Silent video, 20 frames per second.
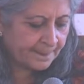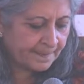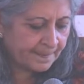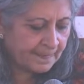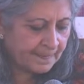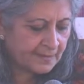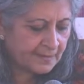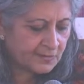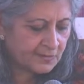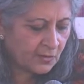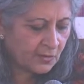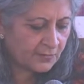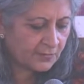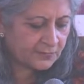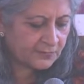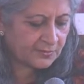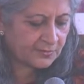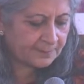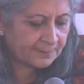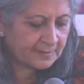The
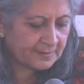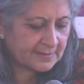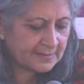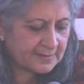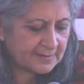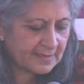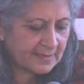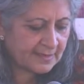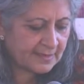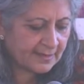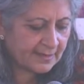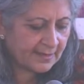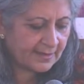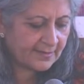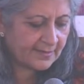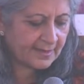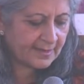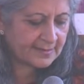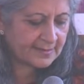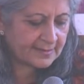soft ripples
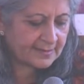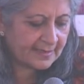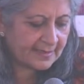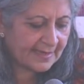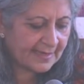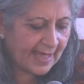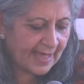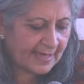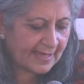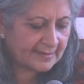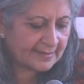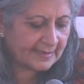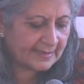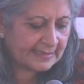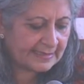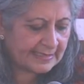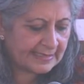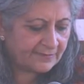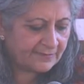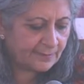caress the land
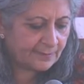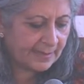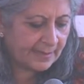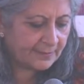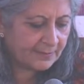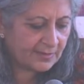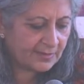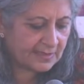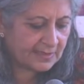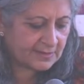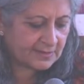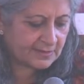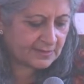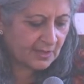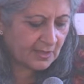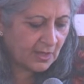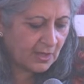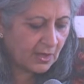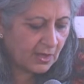and leave memories